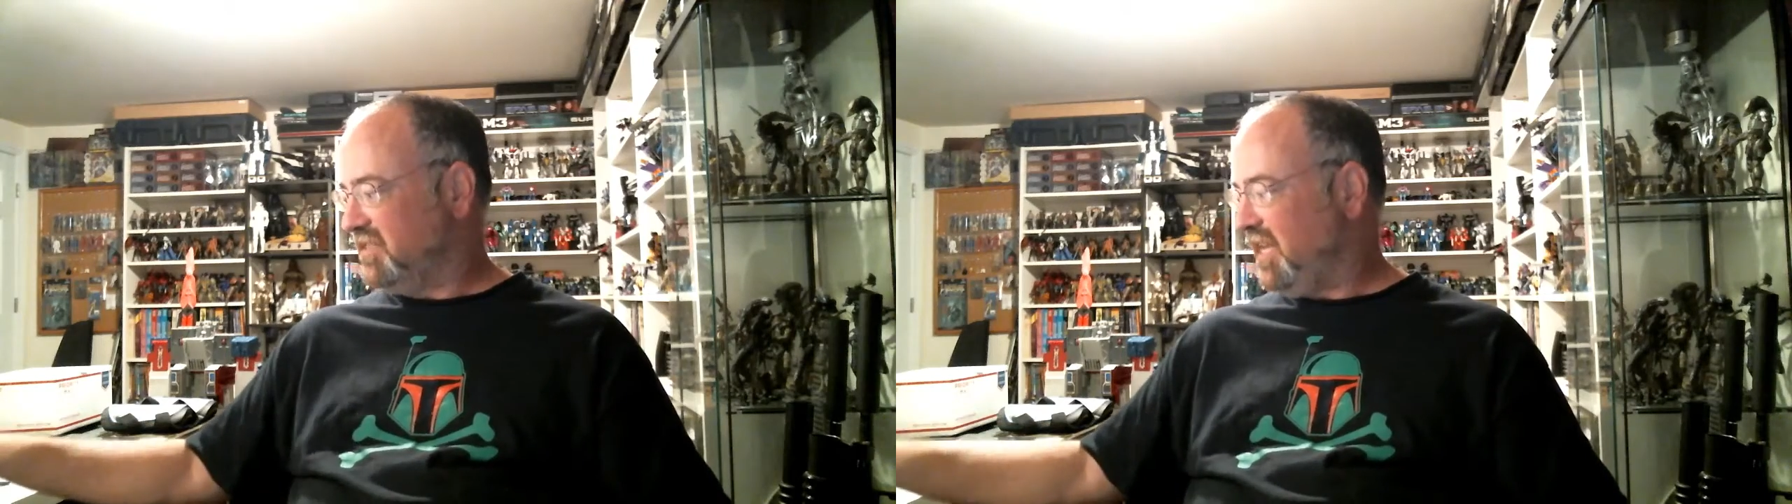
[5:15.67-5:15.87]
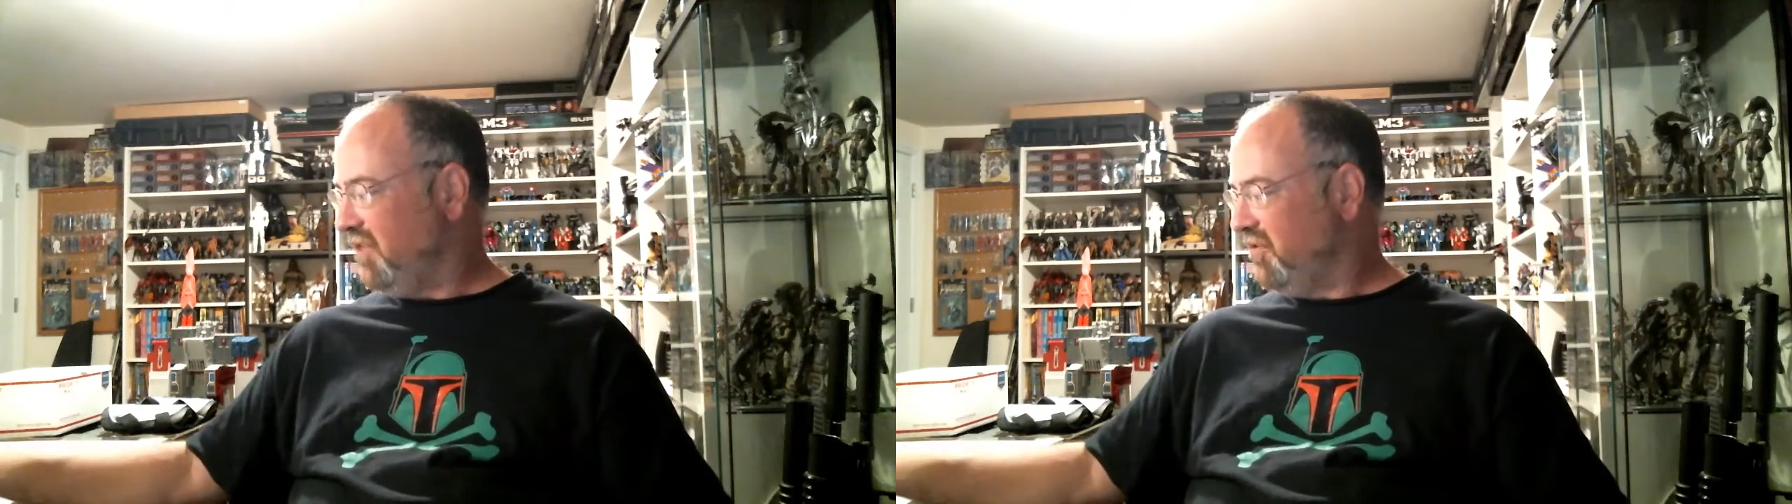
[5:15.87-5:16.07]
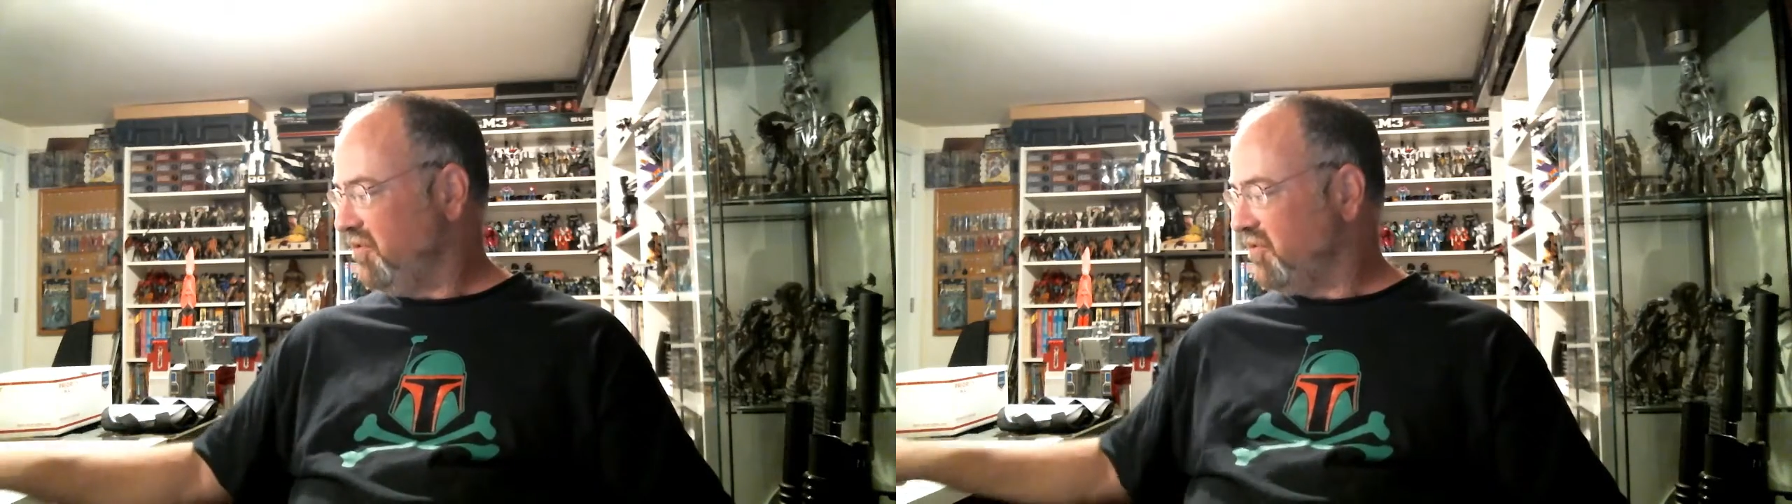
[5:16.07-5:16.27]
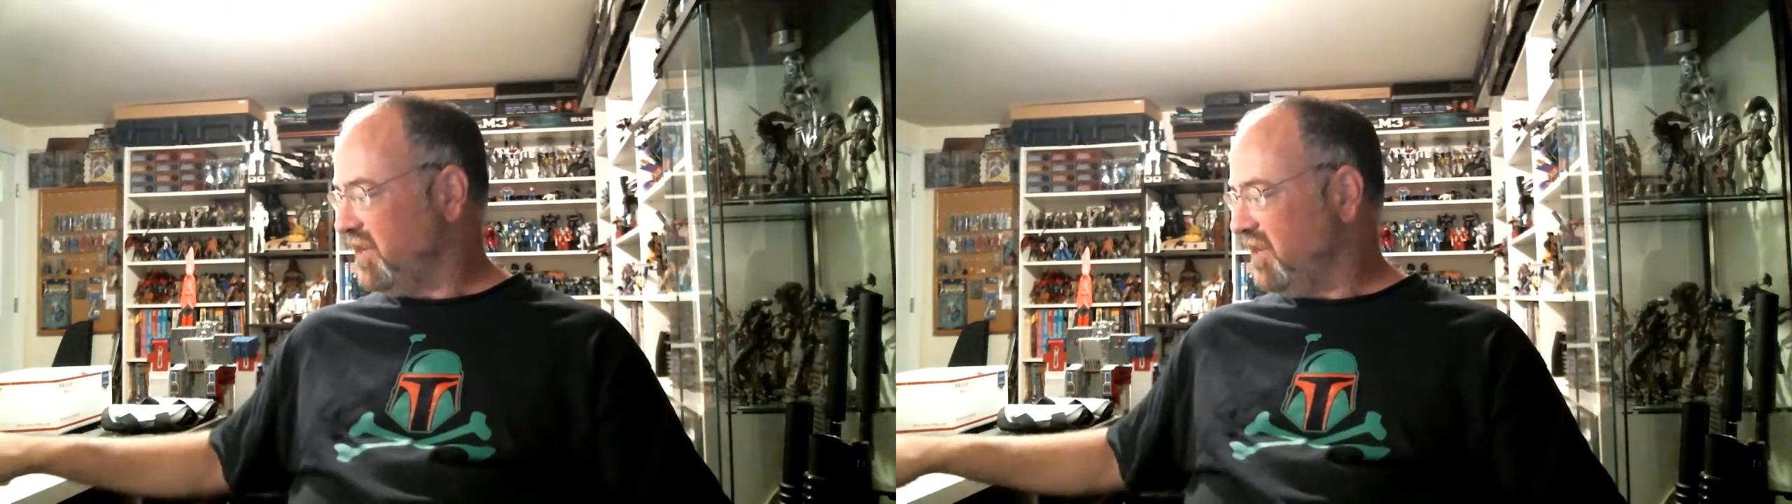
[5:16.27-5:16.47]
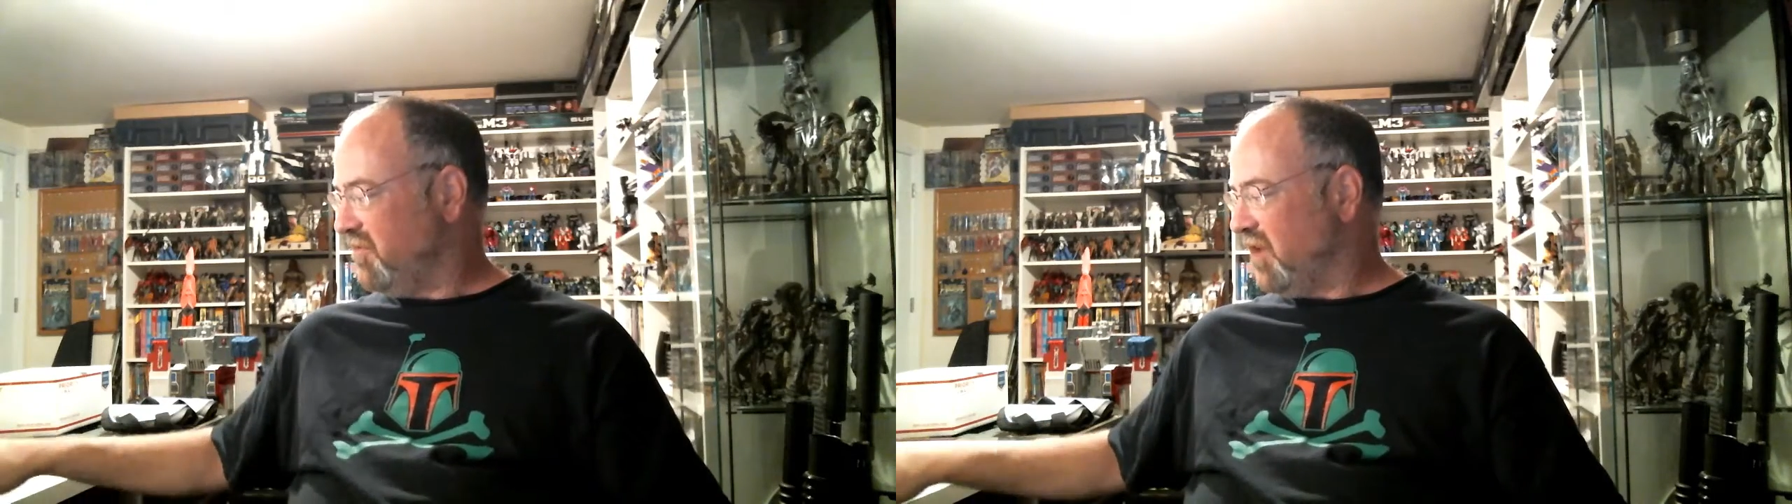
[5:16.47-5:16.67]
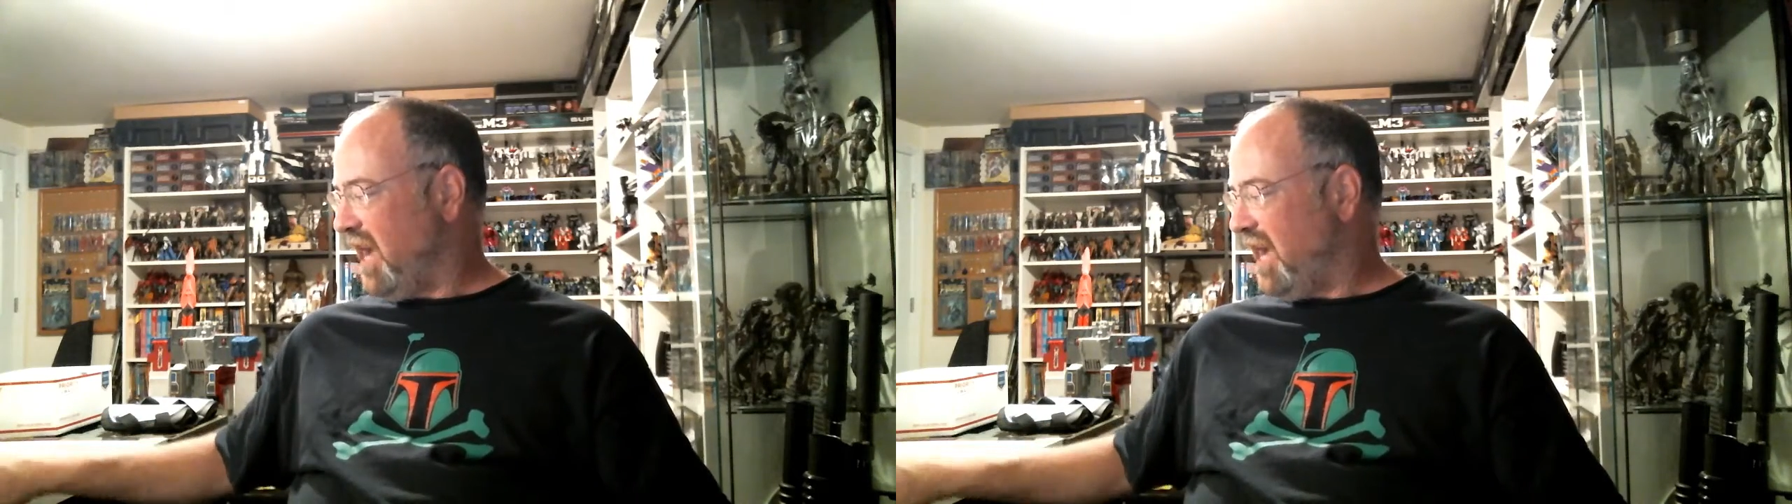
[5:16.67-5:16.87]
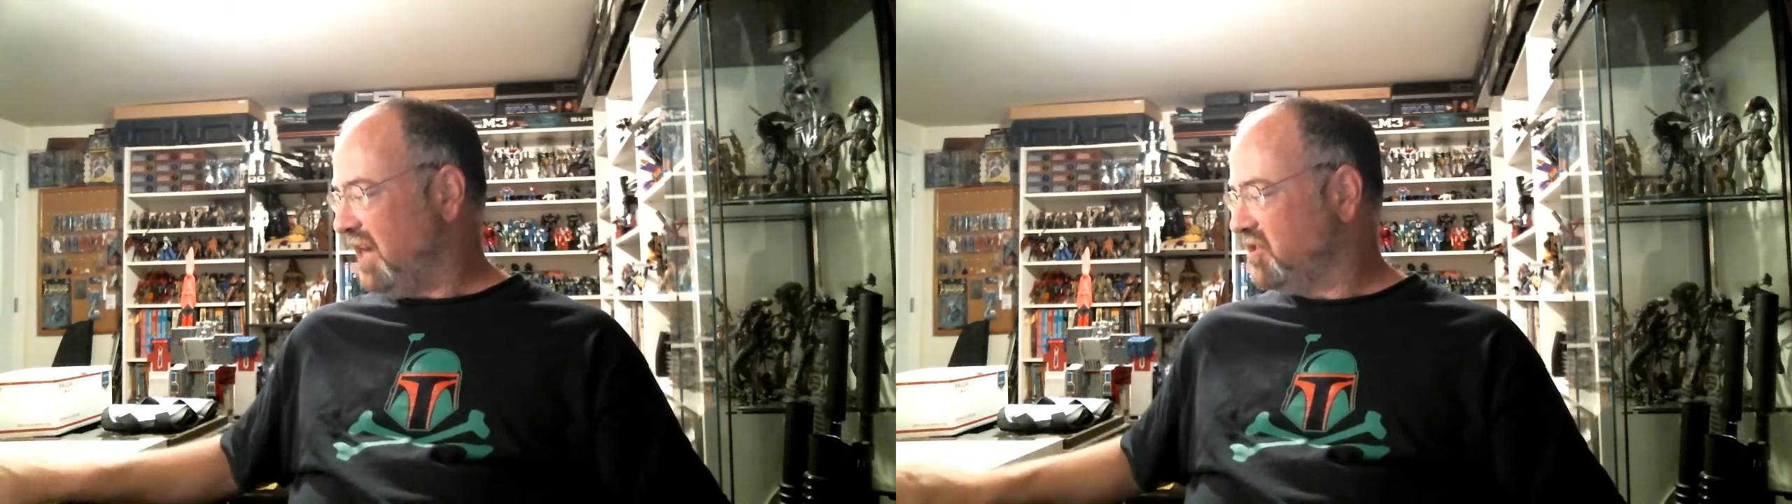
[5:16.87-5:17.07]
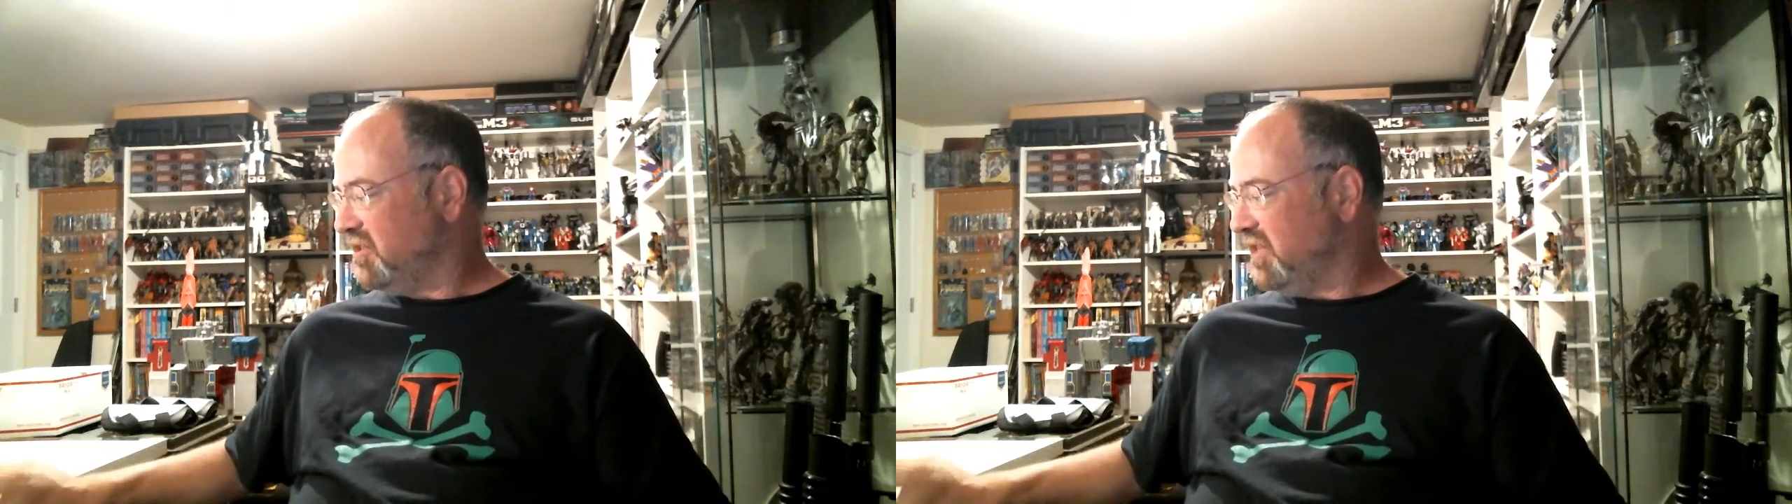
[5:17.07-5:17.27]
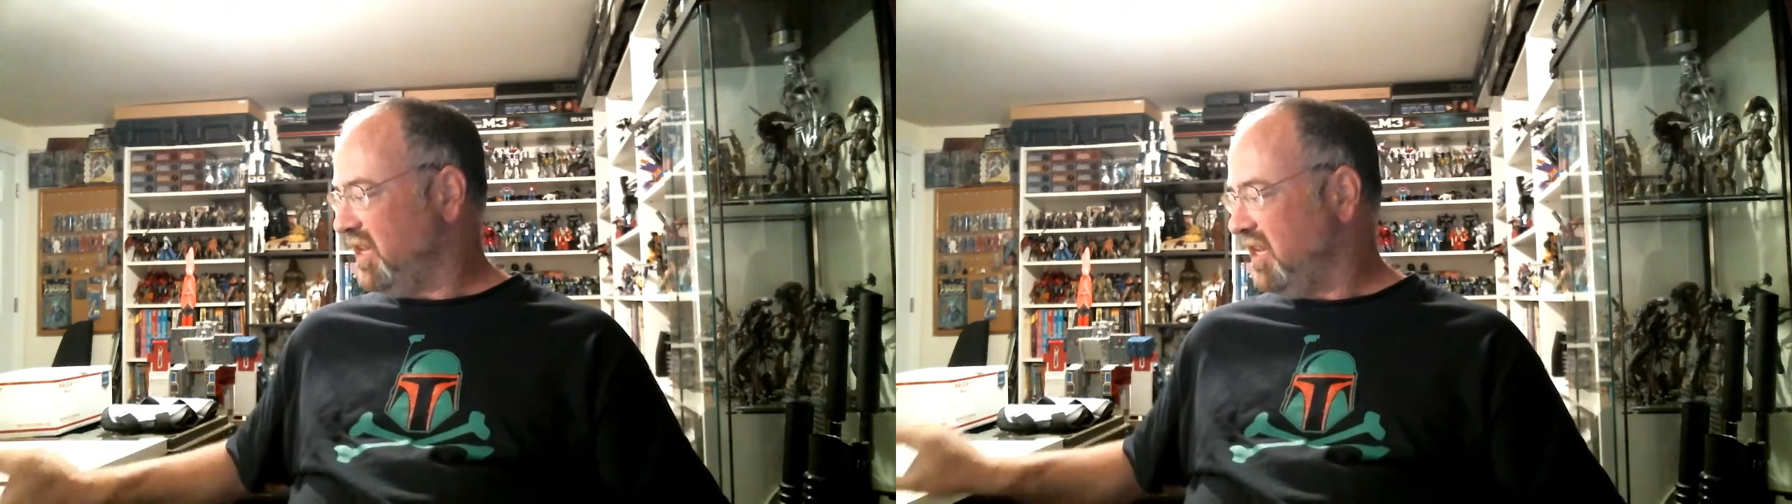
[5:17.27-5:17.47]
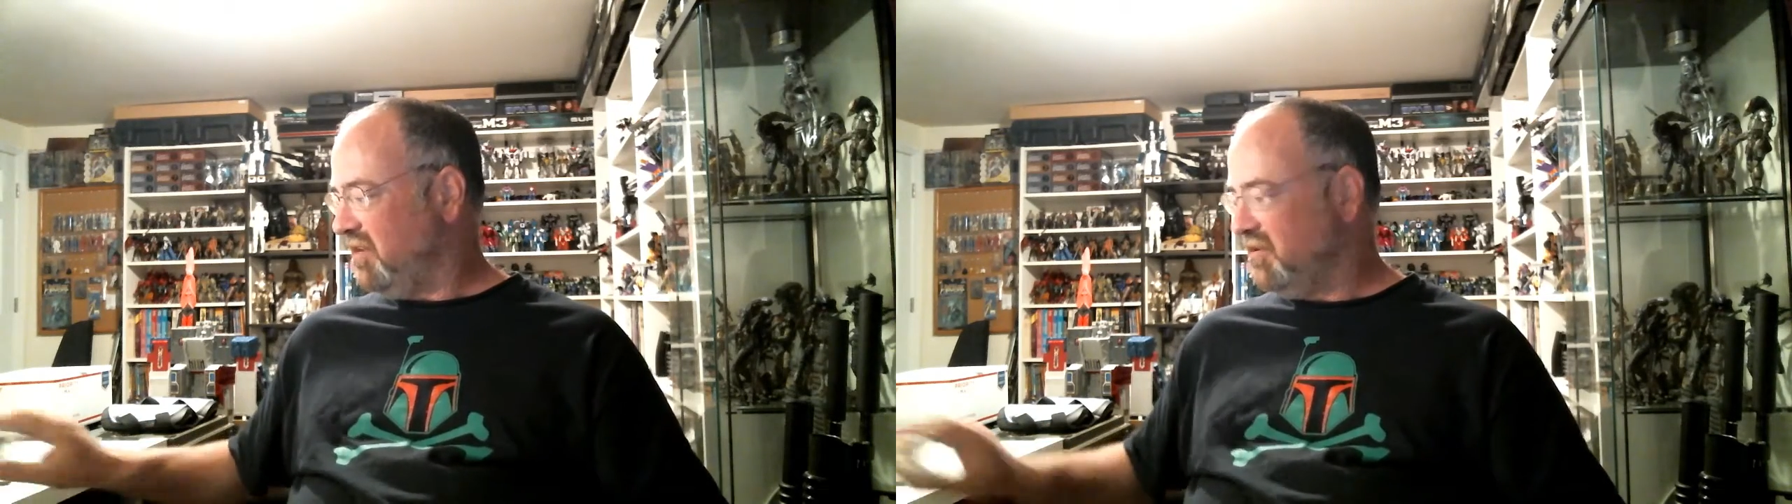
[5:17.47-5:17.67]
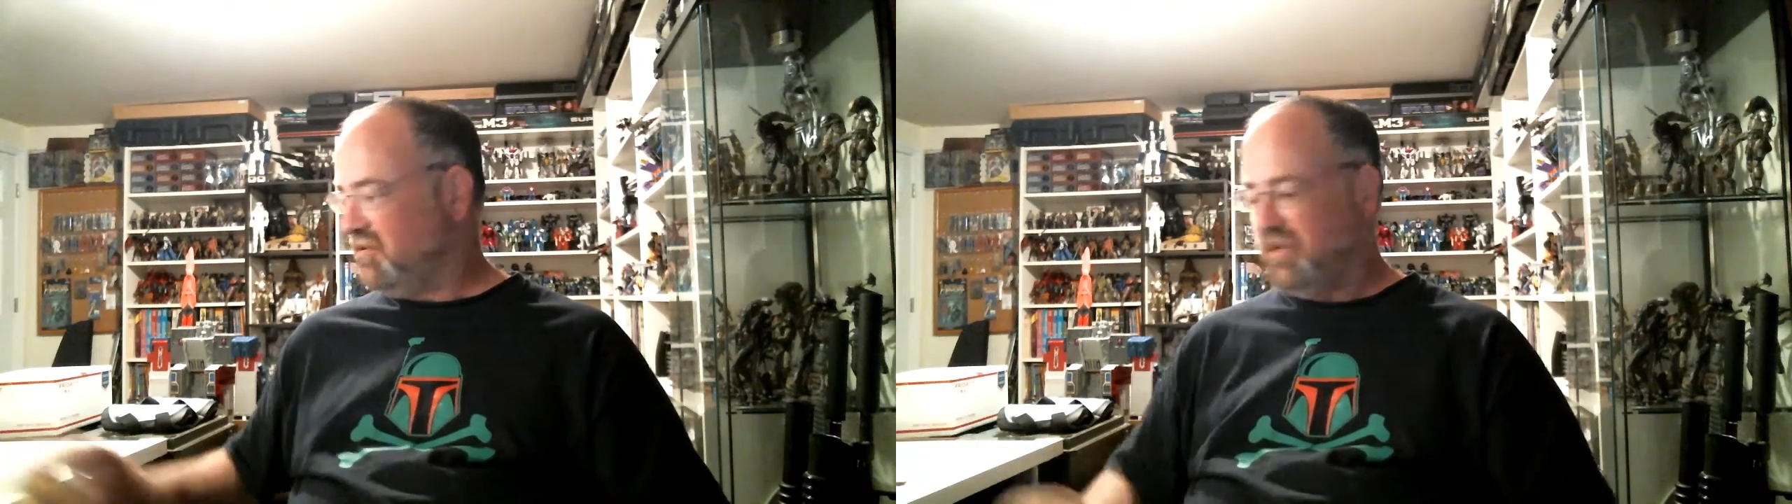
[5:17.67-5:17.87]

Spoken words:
The other 3 were actually